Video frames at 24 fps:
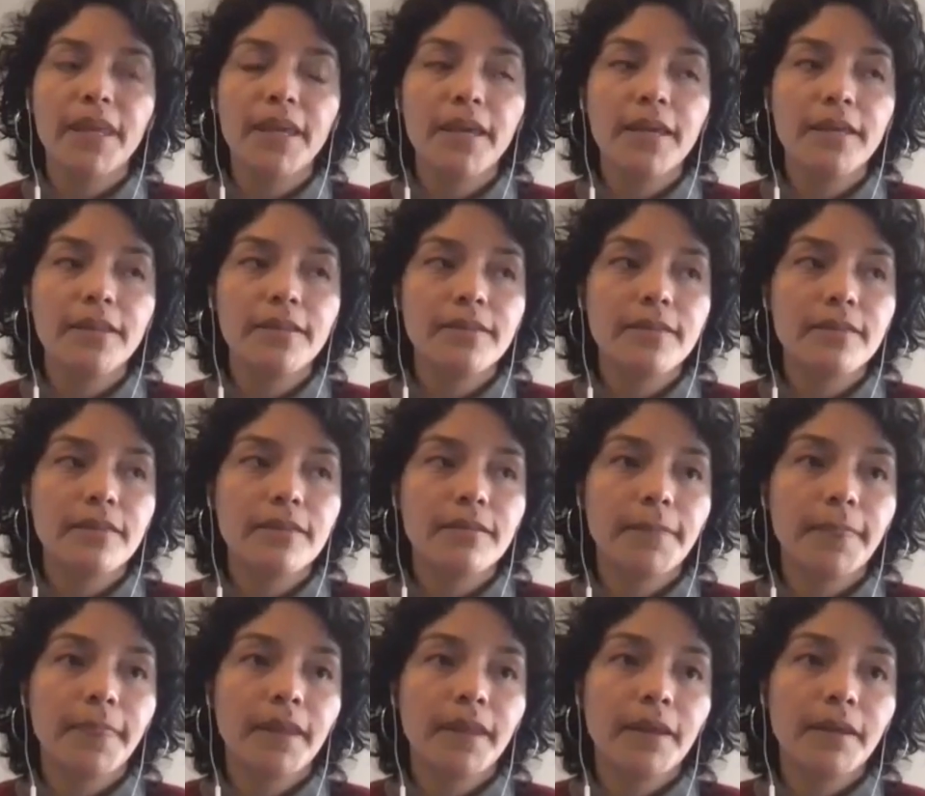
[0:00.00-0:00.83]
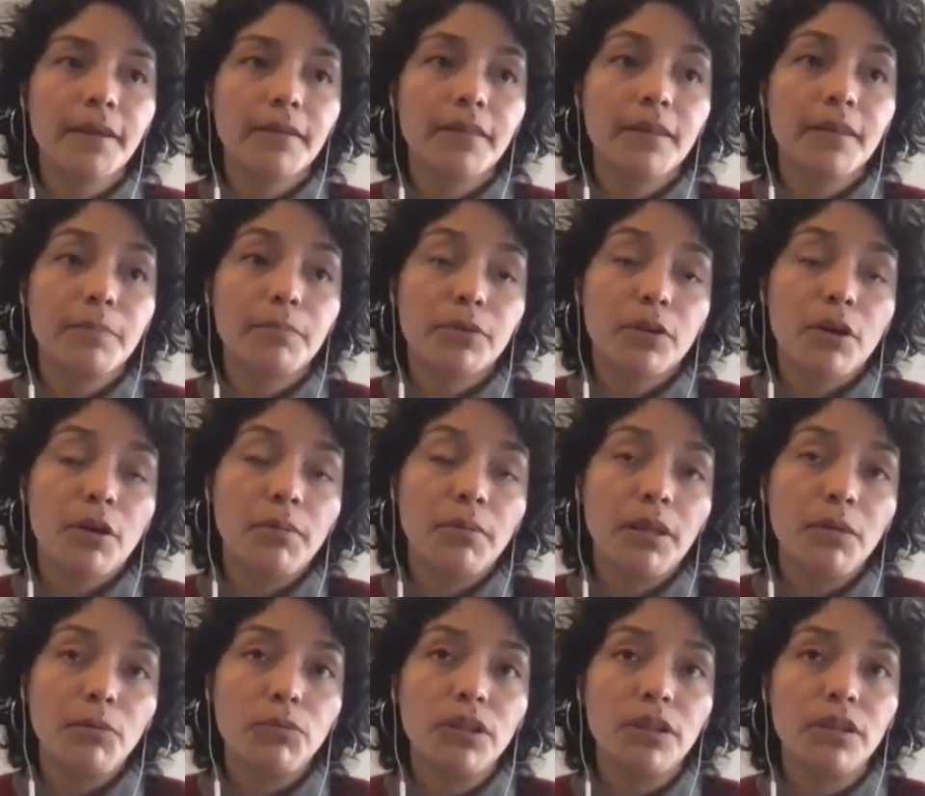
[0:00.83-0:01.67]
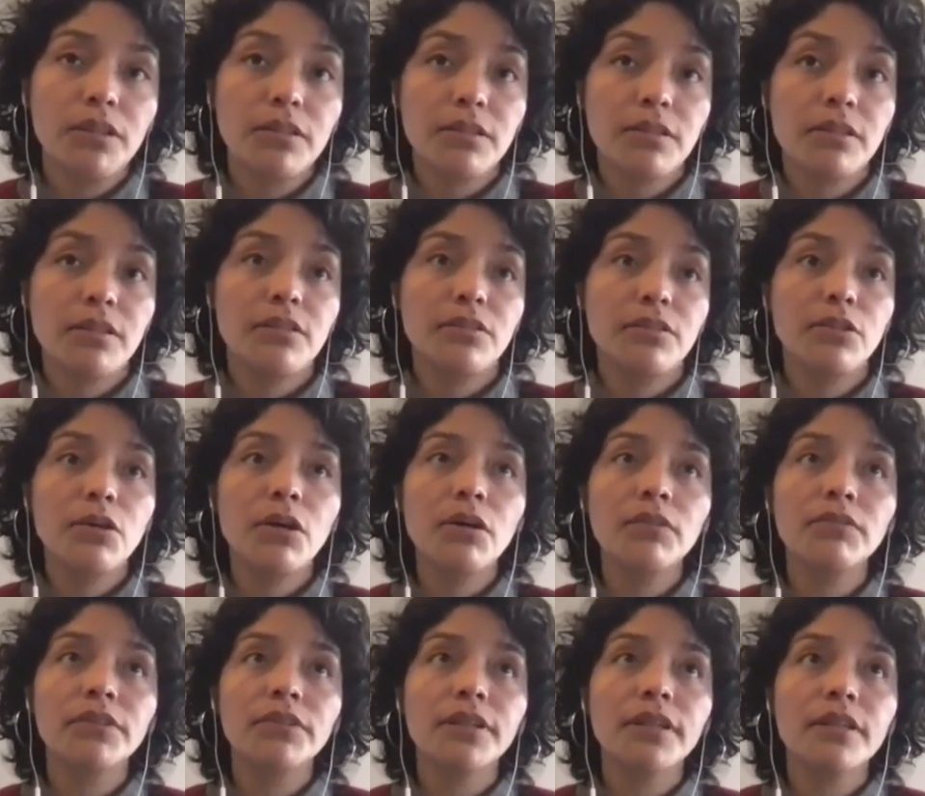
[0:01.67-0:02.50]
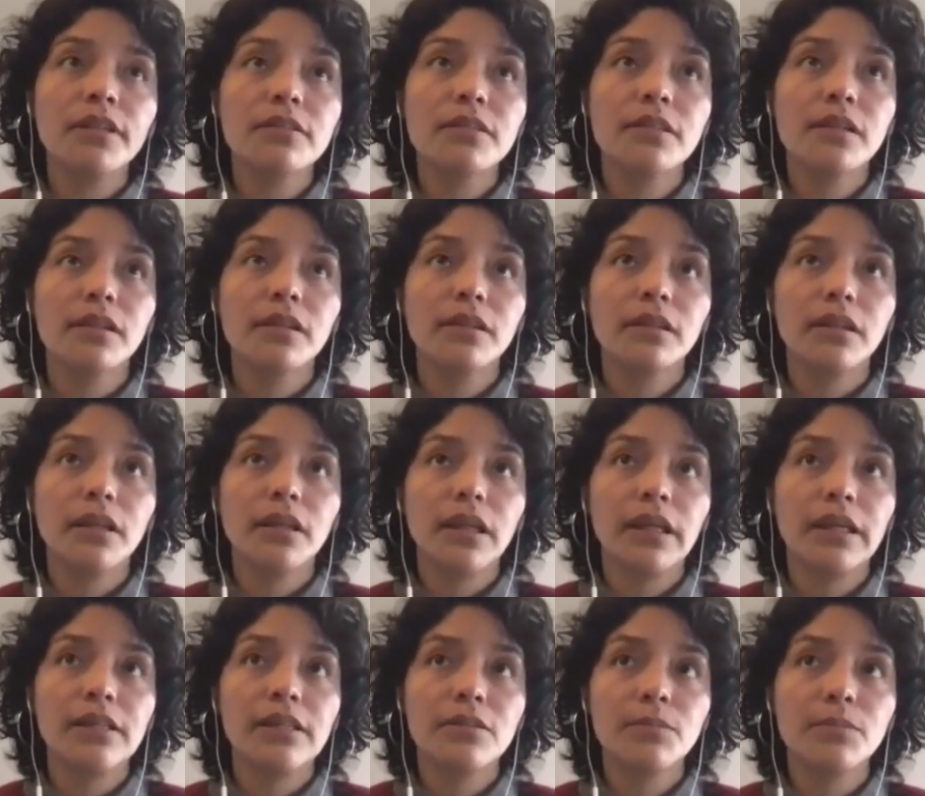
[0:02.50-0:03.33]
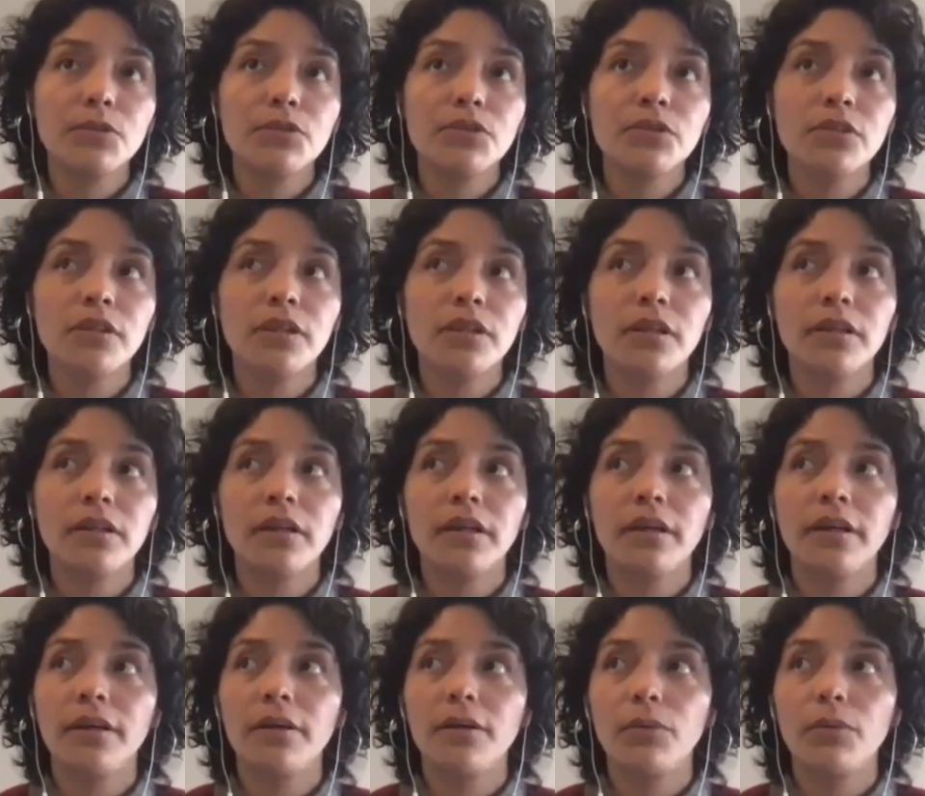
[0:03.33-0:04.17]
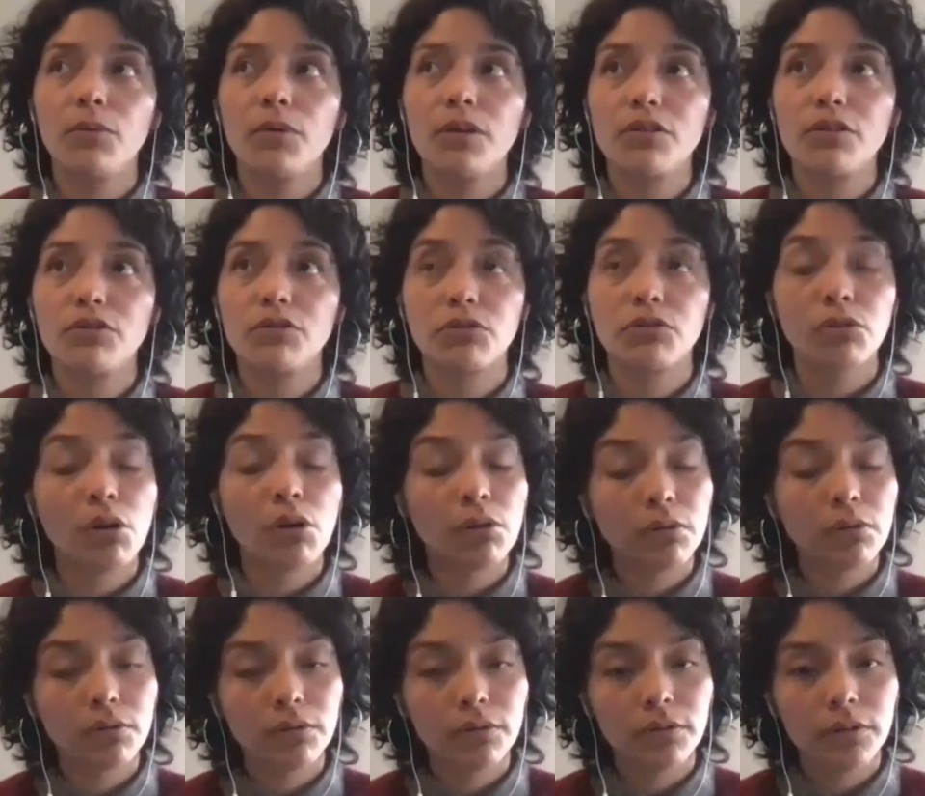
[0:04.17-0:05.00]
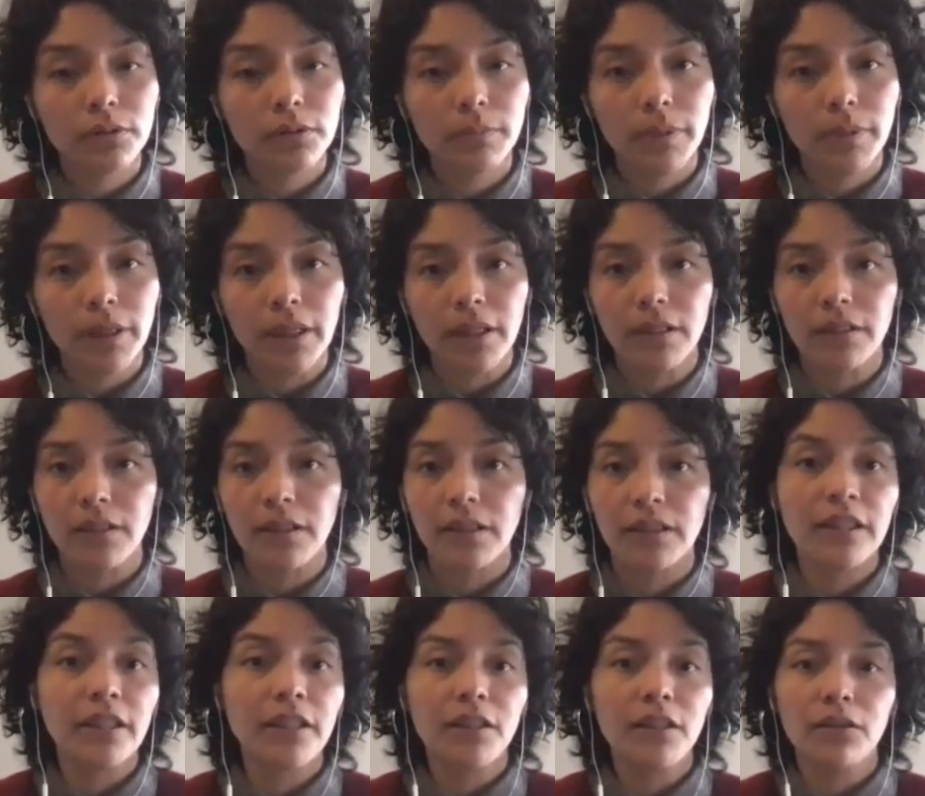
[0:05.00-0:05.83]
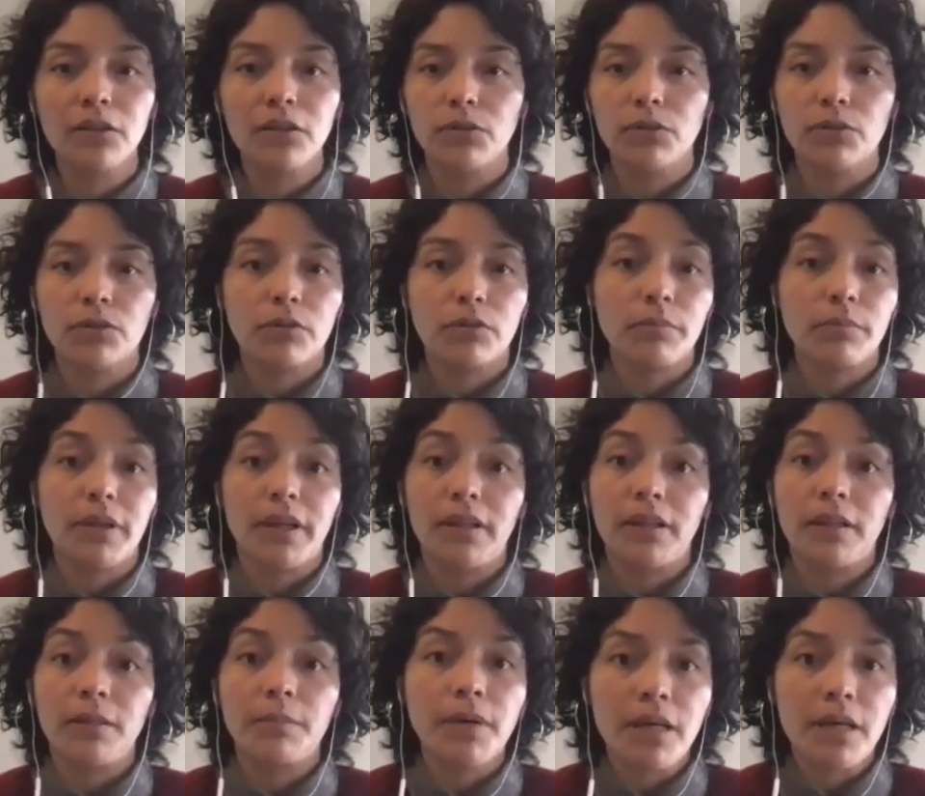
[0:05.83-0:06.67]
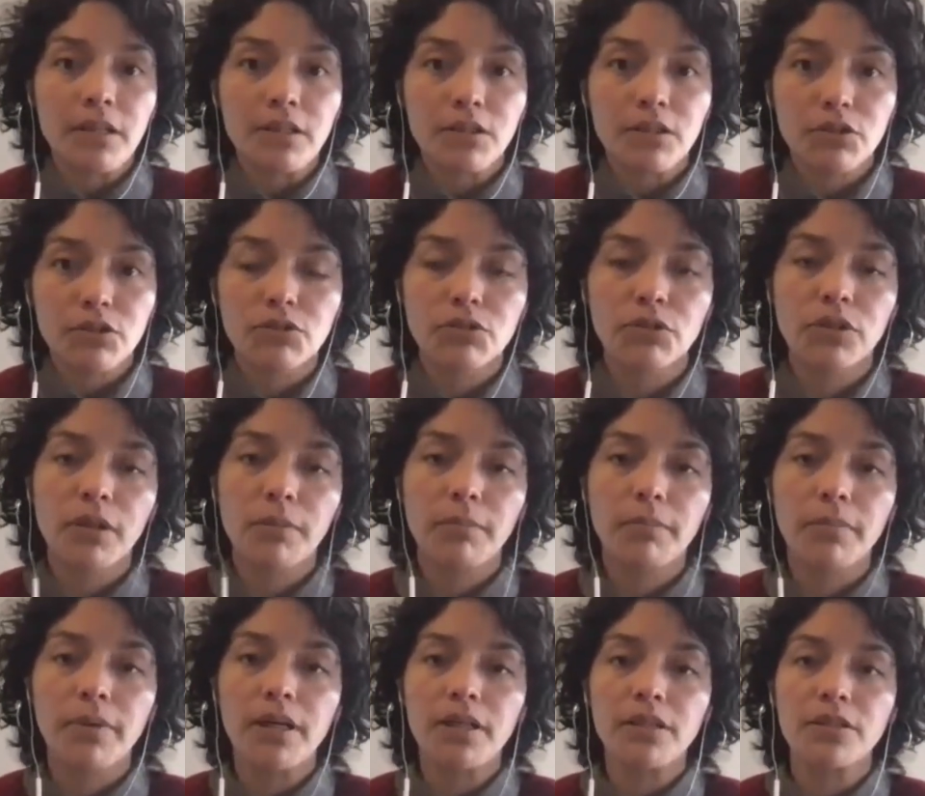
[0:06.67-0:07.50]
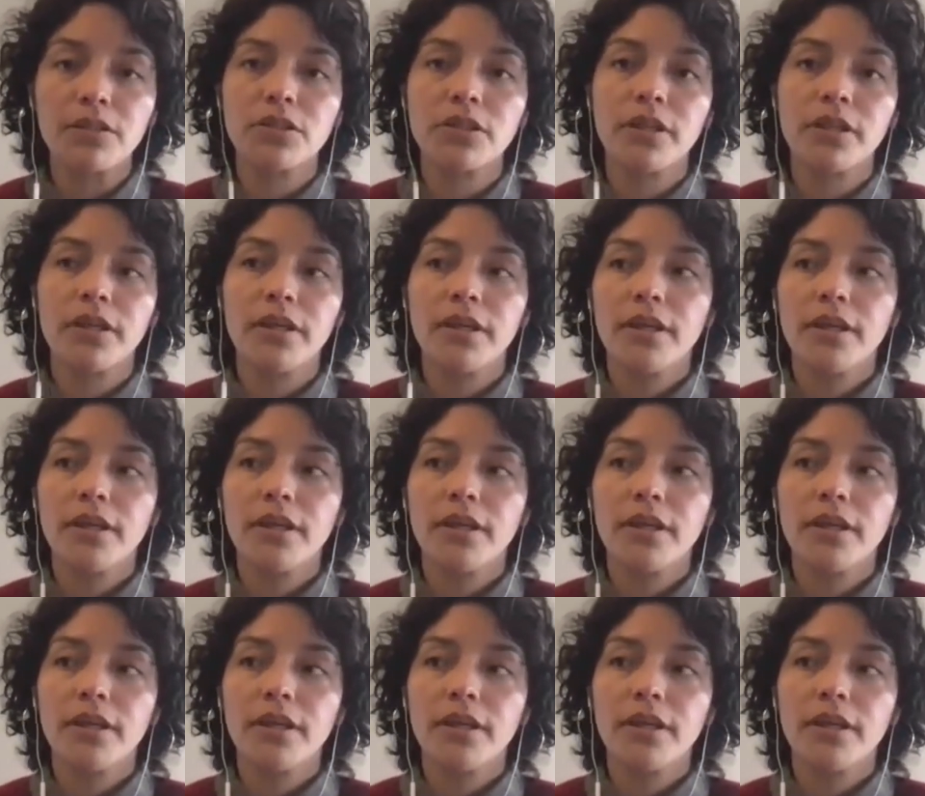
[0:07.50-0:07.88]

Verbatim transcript: and the, the problem with this discovery is that his music uh, was sold by the kilo or by the bunch so then much